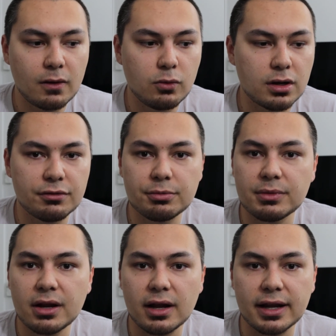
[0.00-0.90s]
we'll go from
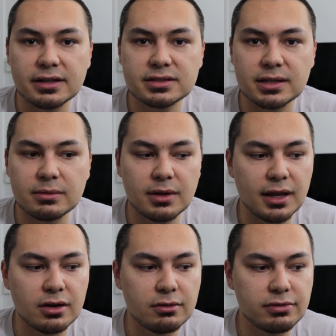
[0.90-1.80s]
there, I guess.
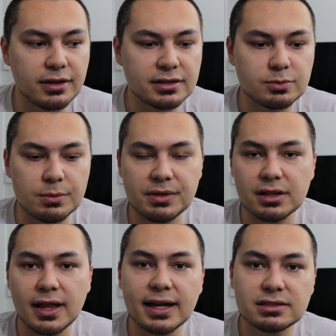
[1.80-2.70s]
And hopefully this won't be the
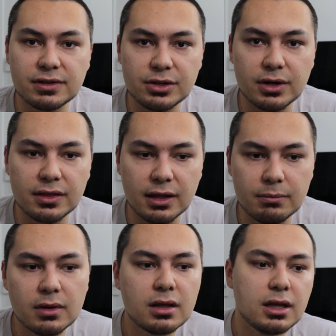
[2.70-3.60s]
last video on
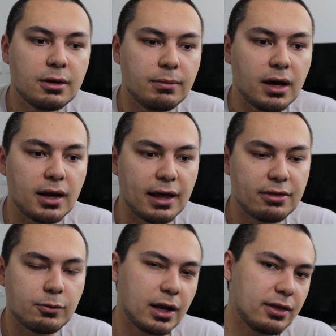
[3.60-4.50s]
them.
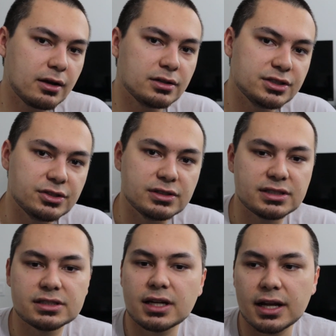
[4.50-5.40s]
But what I think I'll do is,
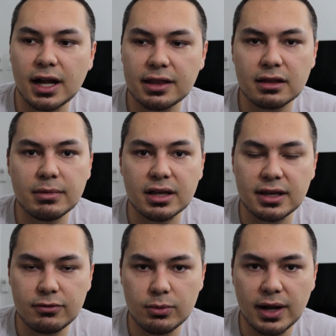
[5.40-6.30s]
since I got them in a
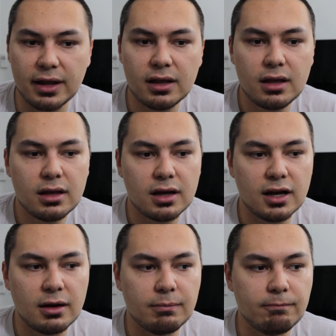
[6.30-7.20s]
giveaway,
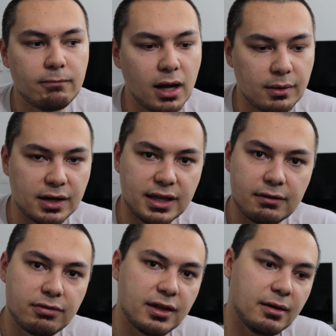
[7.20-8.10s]
I'm gonna
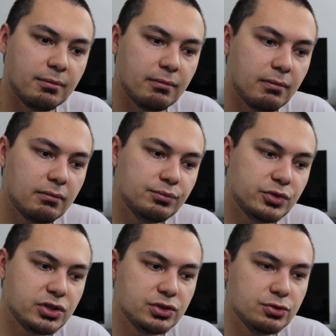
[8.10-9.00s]
give them
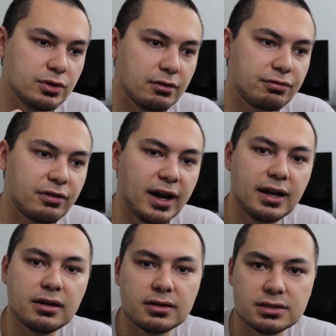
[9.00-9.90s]
to a
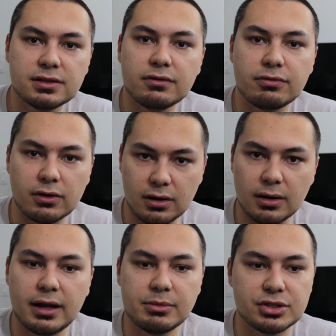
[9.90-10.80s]
friend
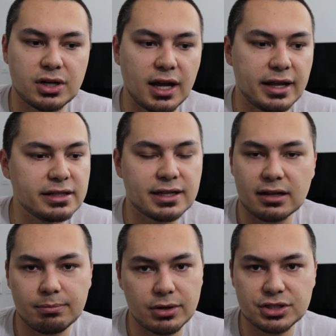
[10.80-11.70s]
for him to try. He's got
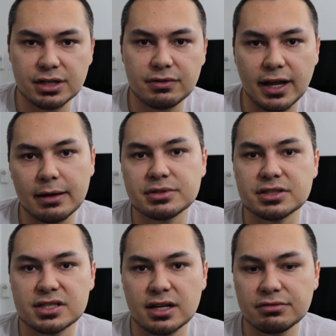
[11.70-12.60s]
a bunch of different amps
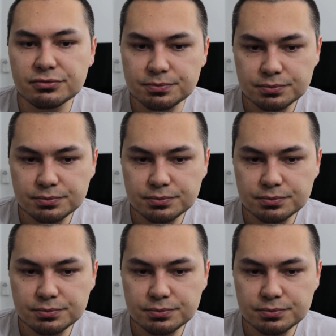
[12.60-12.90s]
and stuff,